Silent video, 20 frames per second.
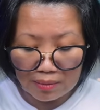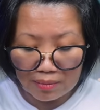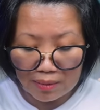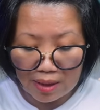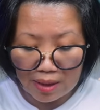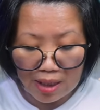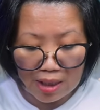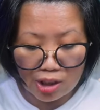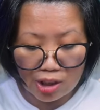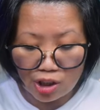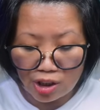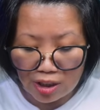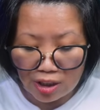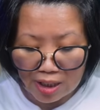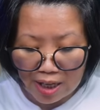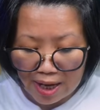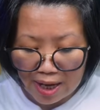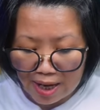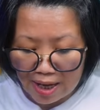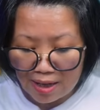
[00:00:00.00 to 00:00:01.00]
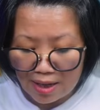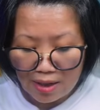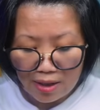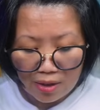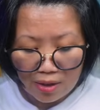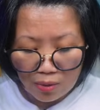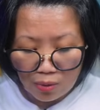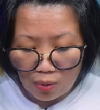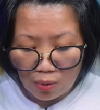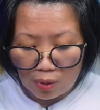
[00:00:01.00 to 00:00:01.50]
each day
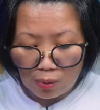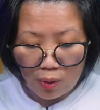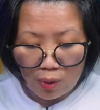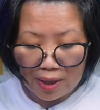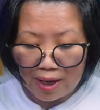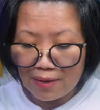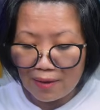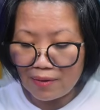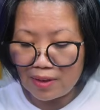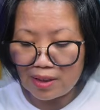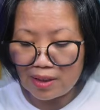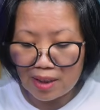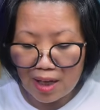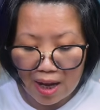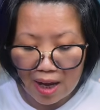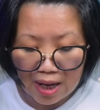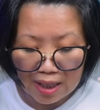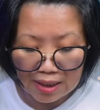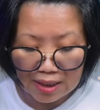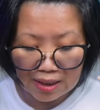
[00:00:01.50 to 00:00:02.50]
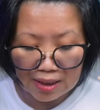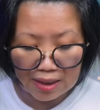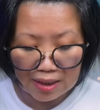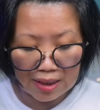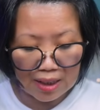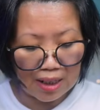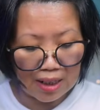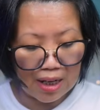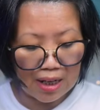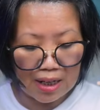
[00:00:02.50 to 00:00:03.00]
with whatever tasks
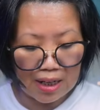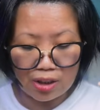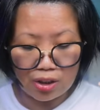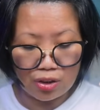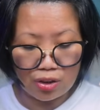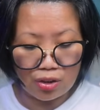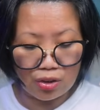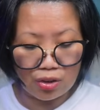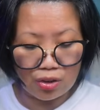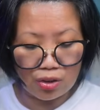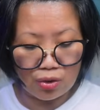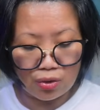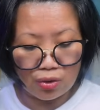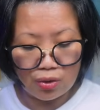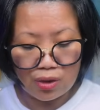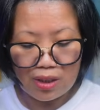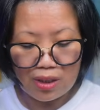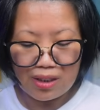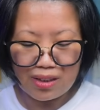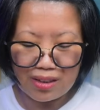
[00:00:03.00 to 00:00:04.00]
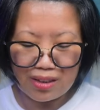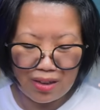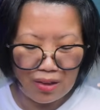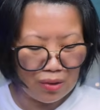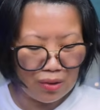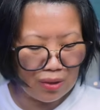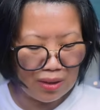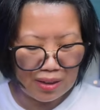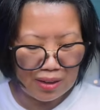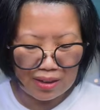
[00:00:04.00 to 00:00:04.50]
that I need to do. So
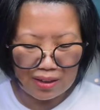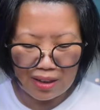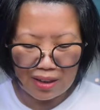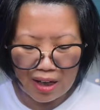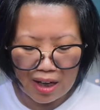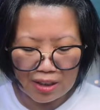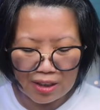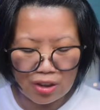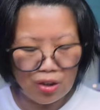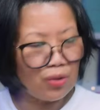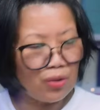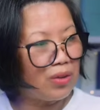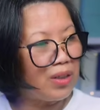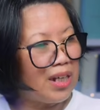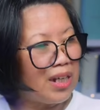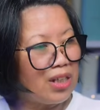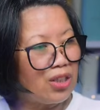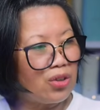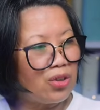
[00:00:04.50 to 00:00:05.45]
I don't need to